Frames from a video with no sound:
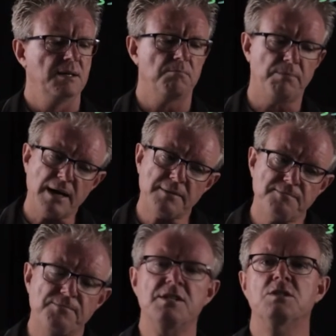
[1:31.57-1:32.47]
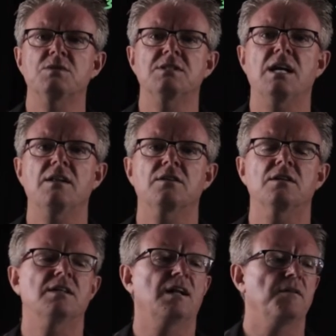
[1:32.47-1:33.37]
But this was done
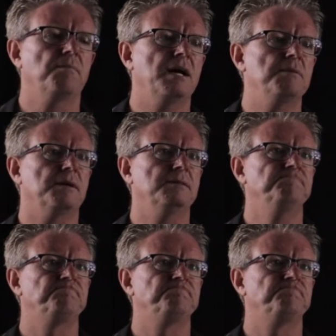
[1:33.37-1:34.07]
in the paper,